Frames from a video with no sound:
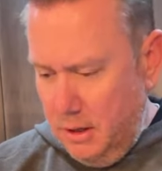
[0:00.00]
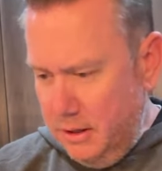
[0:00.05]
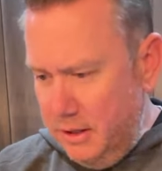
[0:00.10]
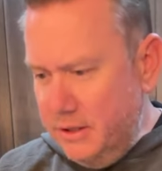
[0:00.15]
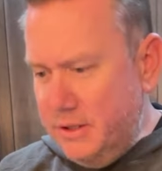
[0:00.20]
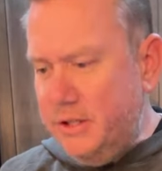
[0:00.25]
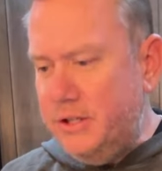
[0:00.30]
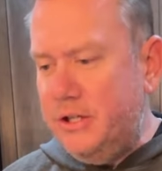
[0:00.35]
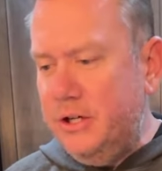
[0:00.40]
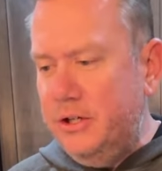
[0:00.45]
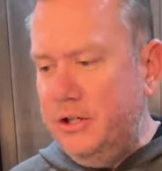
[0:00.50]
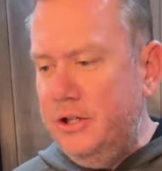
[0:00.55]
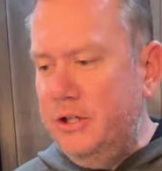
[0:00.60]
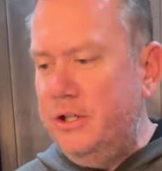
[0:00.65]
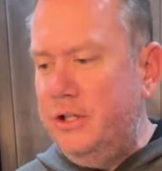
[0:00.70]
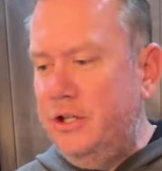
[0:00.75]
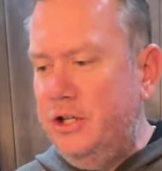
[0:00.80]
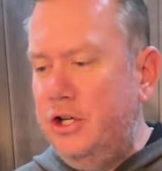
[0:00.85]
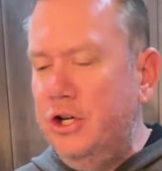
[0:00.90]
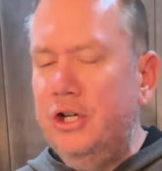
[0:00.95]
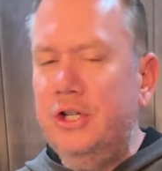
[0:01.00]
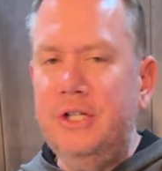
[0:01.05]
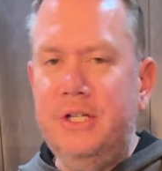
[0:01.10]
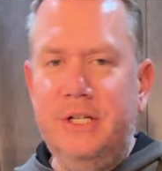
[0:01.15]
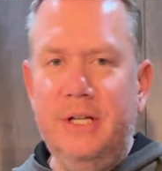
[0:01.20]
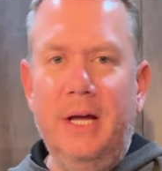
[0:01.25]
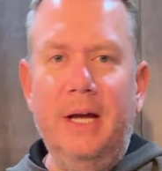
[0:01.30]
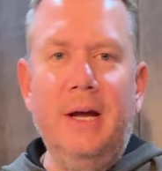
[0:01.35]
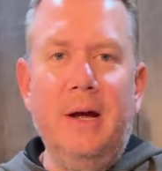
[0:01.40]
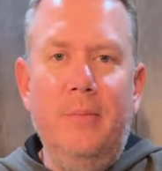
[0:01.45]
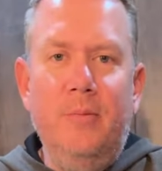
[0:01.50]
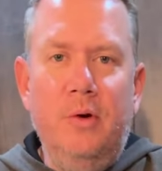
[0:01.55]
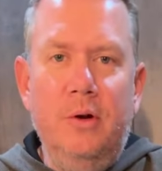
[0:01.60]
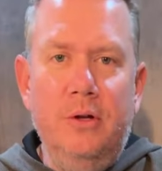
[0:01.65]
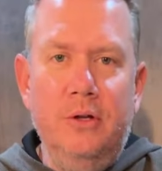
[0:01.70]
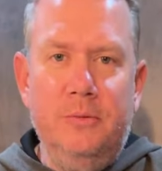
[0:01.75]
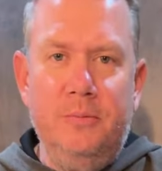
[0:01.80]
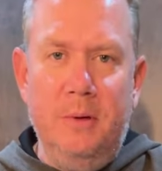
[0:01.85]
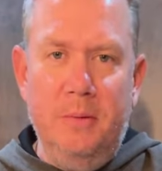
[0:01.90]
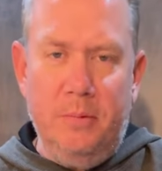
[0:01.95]
This is such a good, like I'm one of
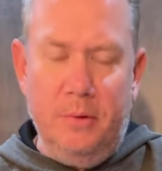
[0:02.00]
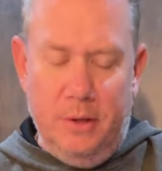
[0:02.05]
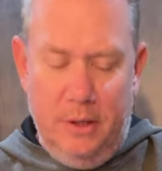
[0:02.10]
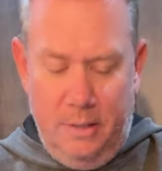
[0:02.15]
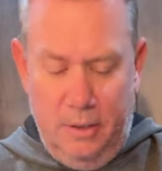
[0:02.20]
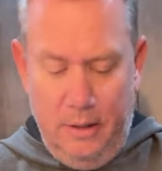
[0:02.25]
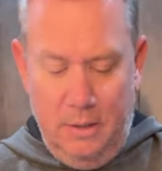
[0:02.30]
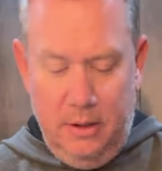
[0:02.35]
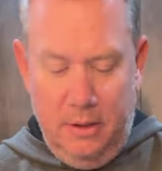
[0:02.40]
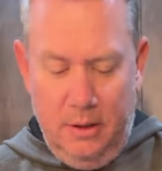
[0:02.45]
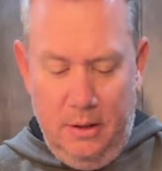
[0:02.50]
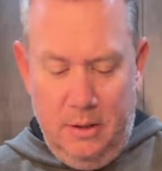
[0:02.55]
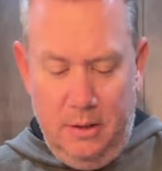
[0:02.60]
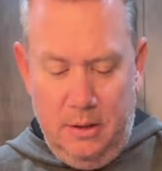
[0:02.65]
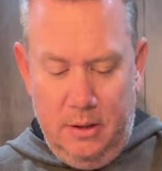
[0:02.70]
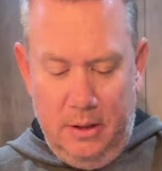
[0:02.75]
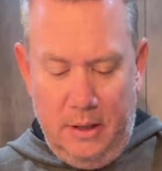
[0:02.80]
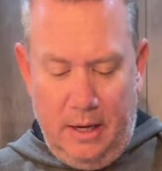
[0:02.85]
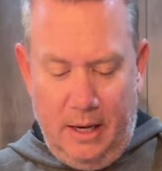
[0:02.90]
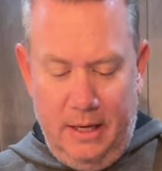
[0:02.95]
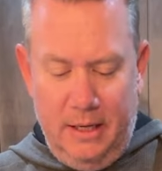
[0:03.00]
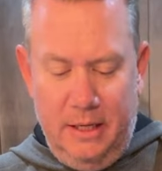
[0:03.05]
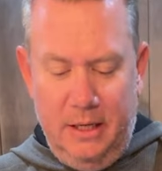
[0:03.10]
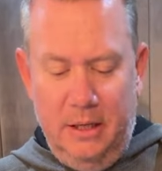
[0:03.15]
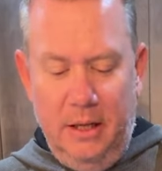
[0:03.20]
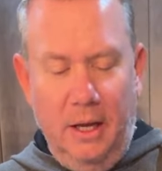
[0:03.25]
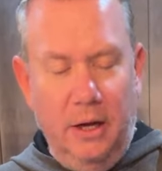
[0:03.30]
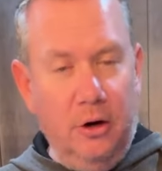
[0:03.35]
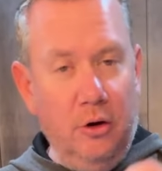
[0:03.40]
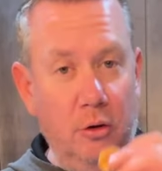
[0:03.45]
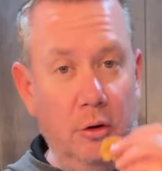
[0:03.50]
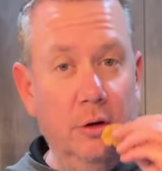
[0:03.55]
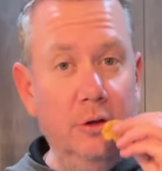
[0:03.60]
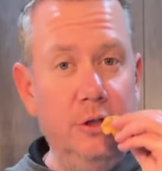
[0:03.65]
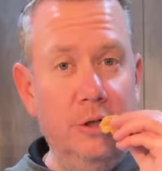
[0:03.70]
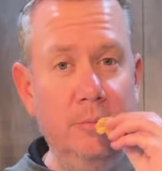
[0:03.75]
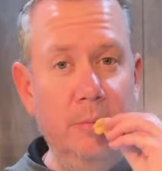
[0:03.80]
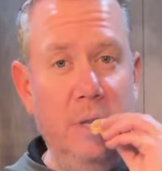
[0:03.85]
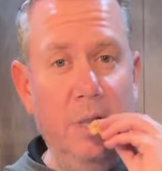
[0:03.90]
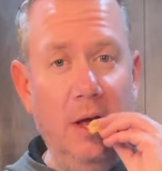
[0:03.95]
those people that I need like
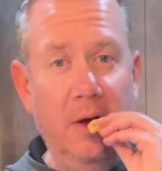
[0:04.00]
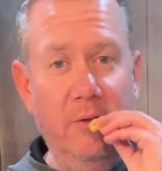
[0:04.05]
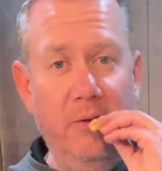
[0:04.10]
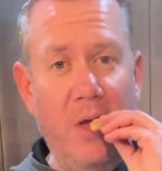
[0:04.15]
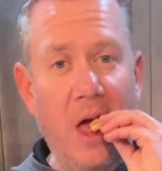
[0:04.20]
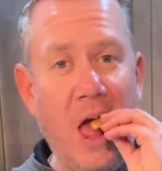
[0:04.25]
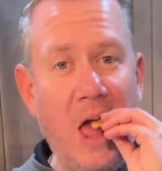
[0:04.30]
crunch in my life.